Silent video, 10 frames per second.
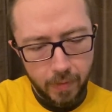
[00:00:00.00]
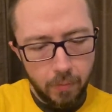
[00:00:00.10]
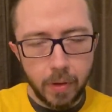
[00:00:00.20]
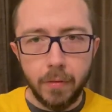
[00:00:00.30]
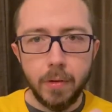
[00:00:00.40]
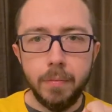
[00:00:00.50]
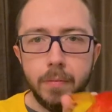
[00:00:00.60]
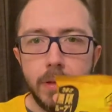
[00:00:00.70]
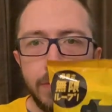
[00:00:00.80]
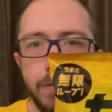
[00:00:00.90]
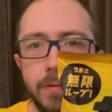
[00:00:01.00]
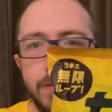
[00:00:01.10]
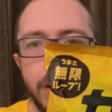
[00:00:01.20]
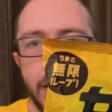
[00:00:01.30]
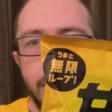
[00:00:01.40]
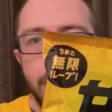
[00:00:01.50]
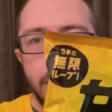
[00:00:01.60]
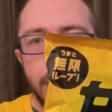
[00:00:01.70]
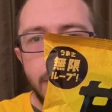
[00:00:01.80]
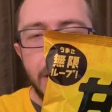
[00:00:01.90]
whatever the fucking
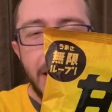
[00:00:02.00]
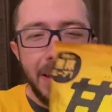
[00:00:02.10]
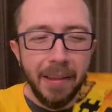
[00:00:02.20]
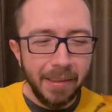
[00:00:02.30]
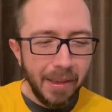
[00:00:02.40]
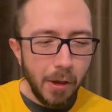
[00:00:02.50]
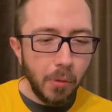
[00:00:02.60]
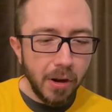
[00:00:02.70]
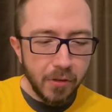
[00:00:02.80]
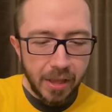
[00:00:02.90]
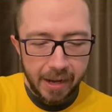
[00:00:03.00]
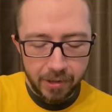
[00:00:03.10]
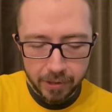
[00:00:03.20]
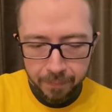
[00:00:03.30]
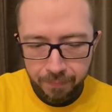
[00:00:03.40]
whatever that is.